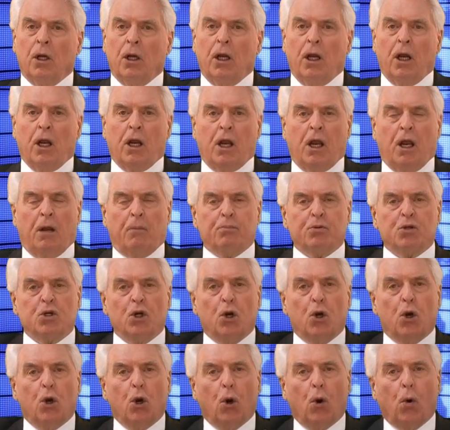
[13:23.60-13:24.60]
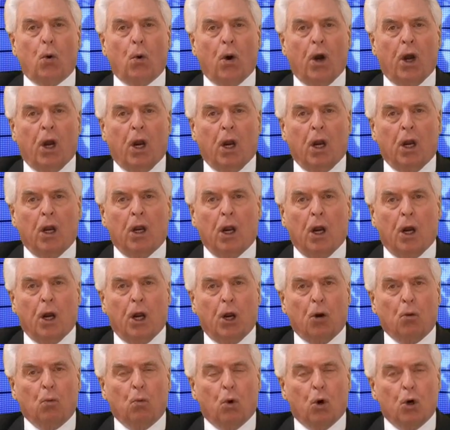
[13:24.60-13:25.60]
It keeps in degree
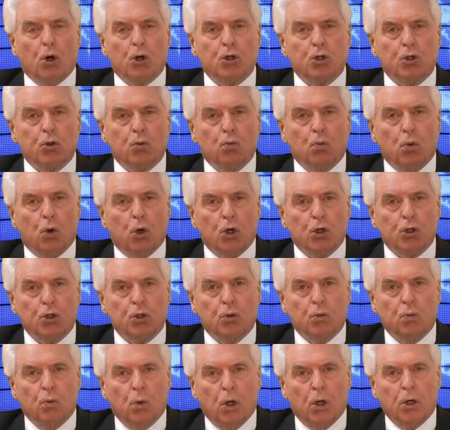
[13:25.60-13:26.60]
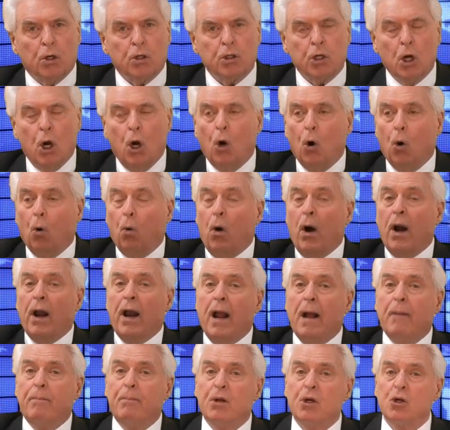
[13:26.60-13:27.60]
getting worse and worse and worse. What
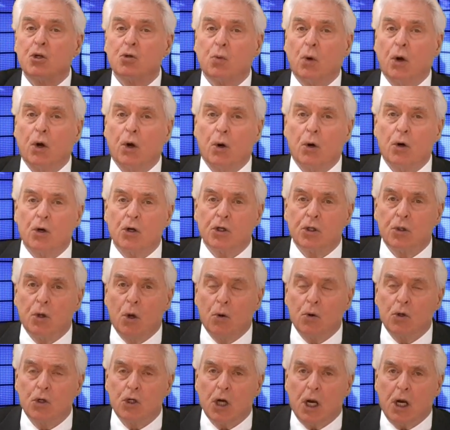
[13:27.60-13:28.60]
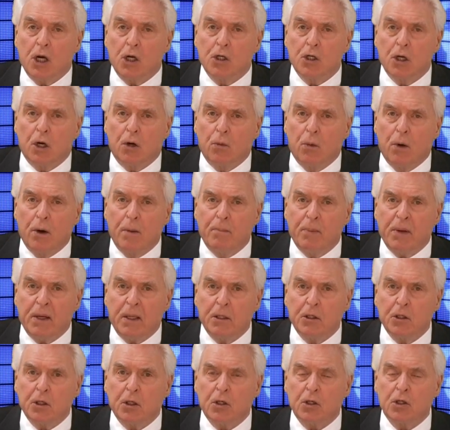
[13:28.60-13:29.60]
happens when there is no change in
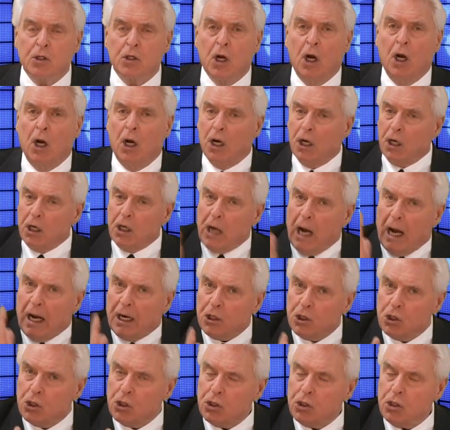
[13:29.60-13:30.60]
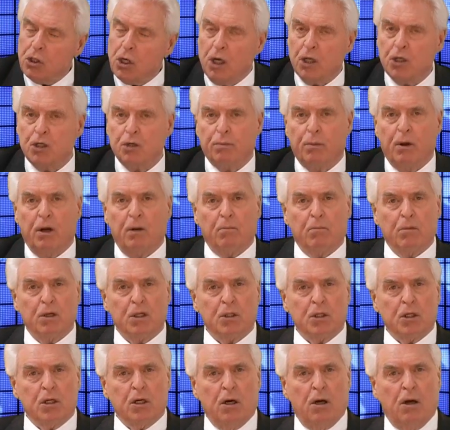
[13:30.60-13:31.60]
repentance? God's judgment
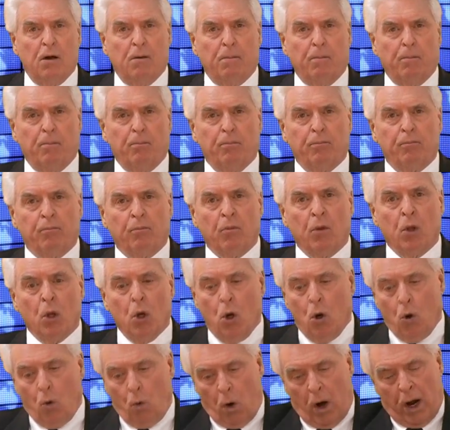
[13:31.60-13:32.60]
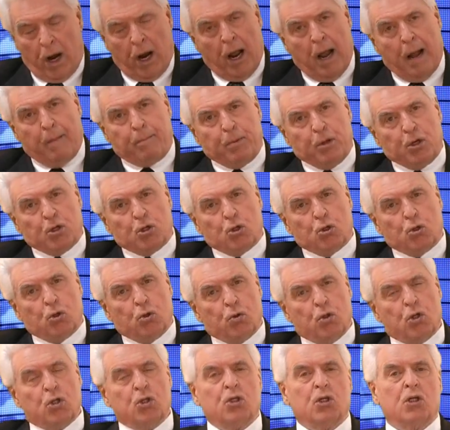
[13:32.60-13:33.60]
must come. What happens to
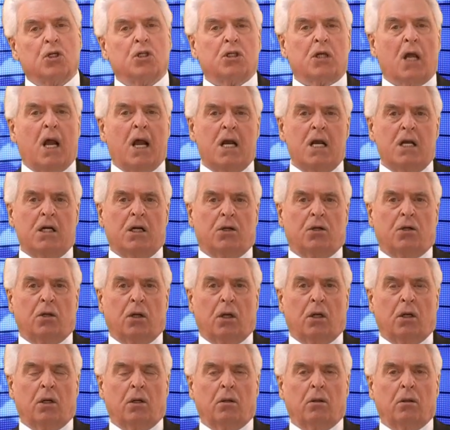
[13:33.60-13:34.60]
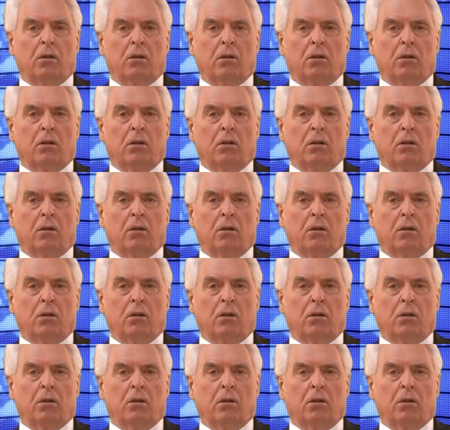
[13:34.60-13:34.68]
the society?